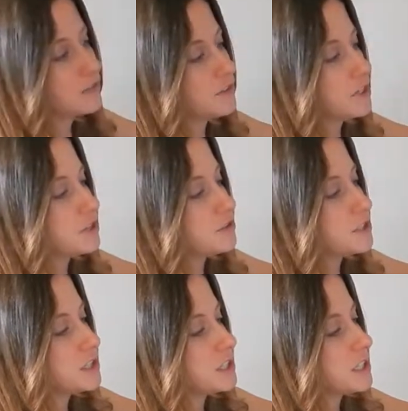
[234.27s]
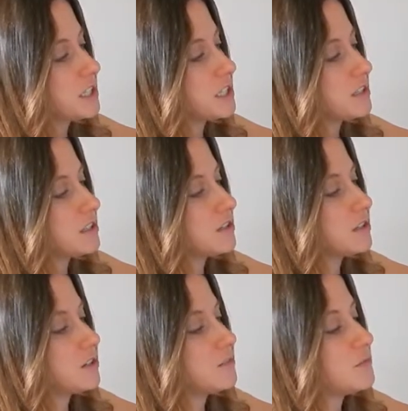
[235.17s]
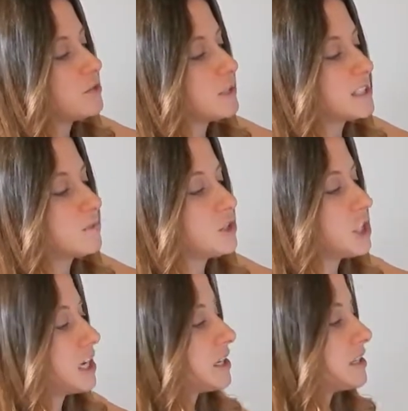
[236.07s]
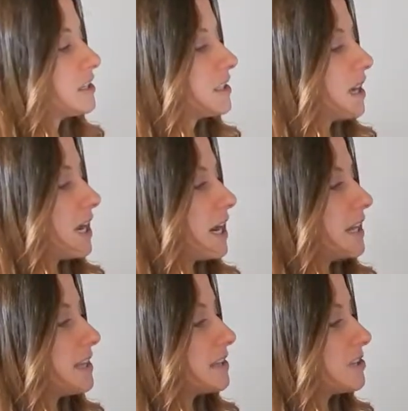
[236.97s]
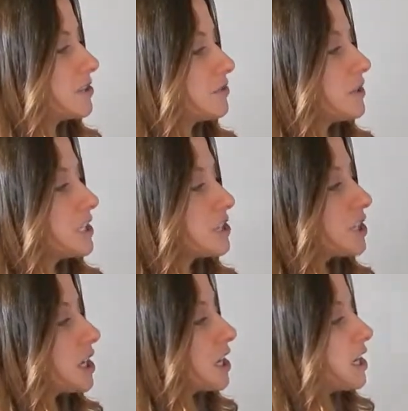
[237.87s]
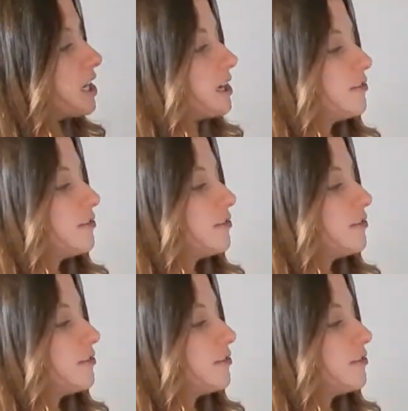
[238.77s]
If you're interested in doing some jazz, I think this is a great start.